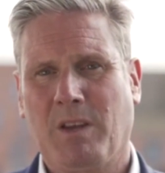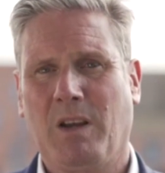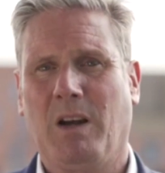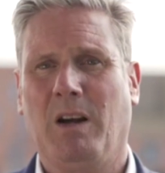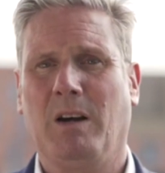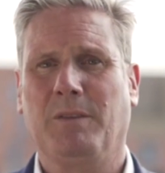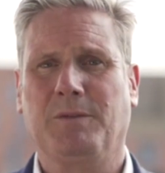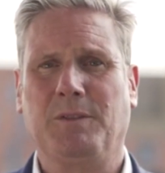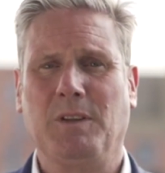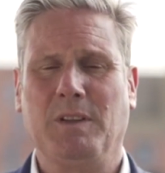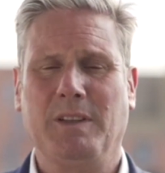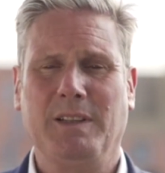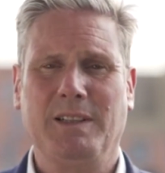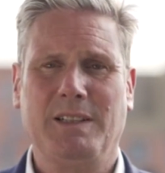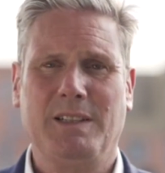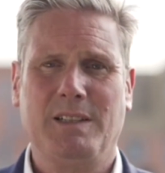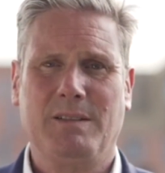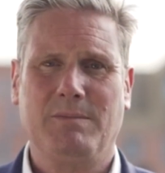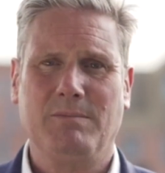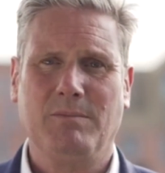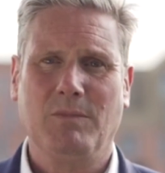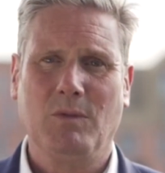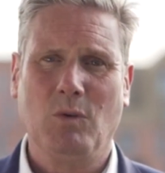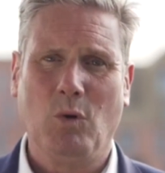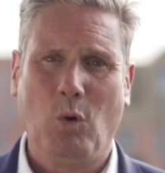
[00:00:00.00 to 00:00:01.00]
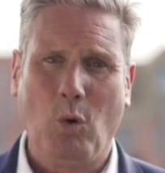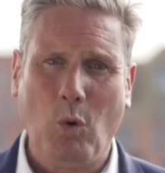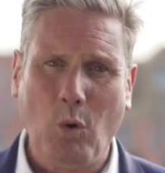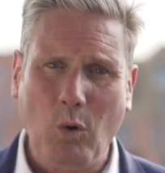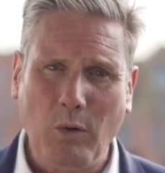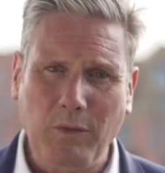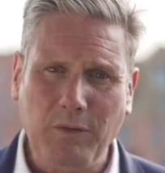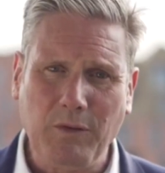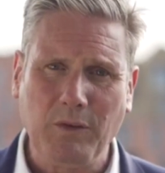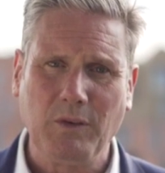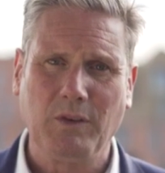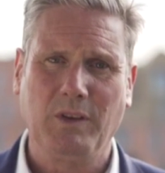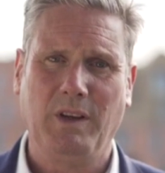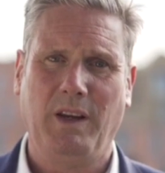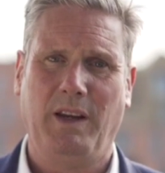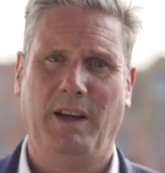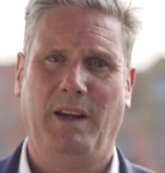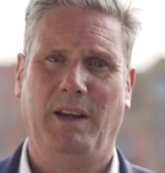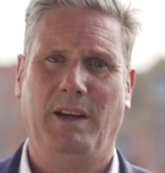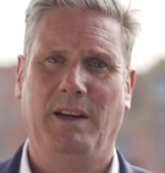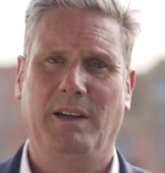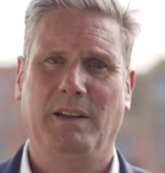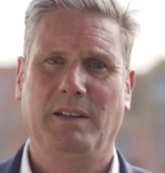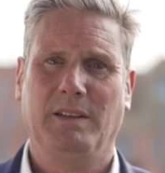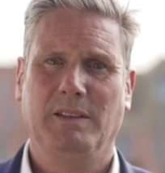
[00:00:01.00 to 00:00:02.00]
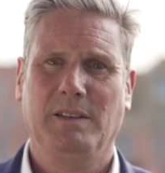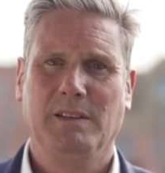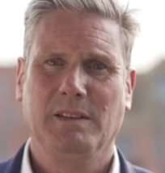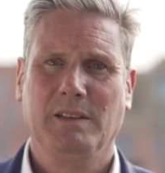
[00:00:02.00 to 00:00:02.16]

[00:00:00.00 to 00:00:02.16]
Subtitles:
After this awful year,